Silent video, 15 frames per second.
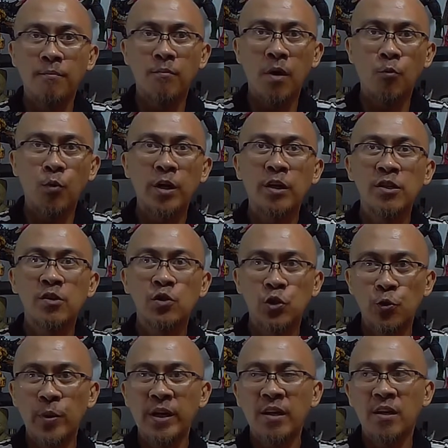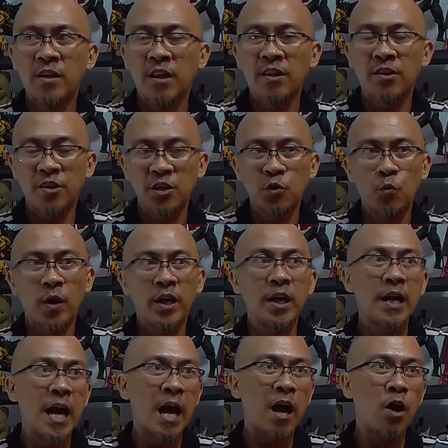We're doing the third one
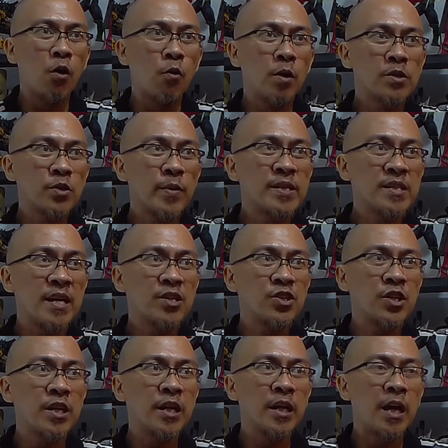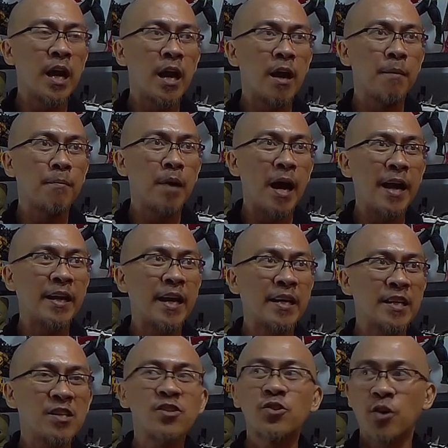now. So essentially, I get
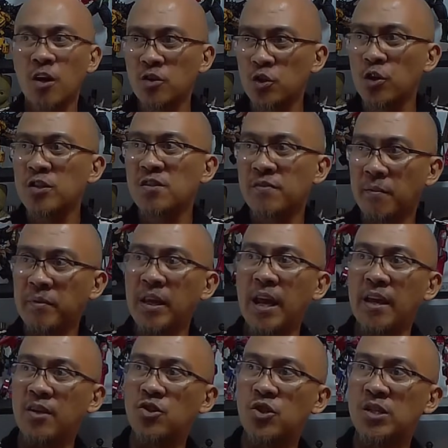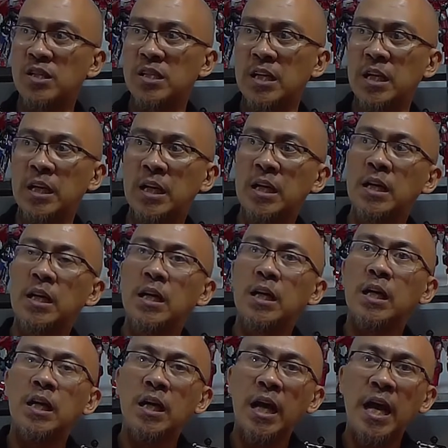instructions from the agency,
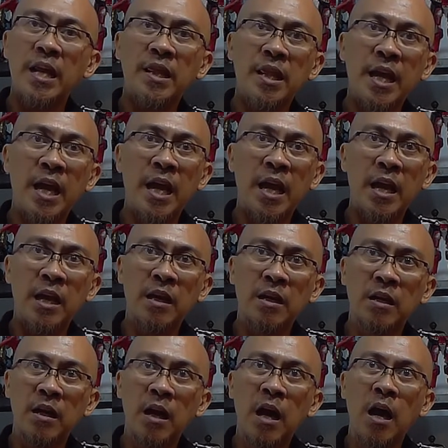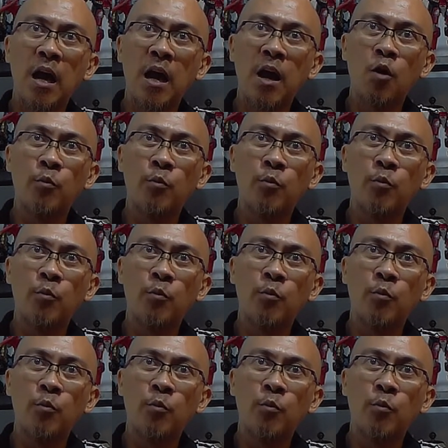and then with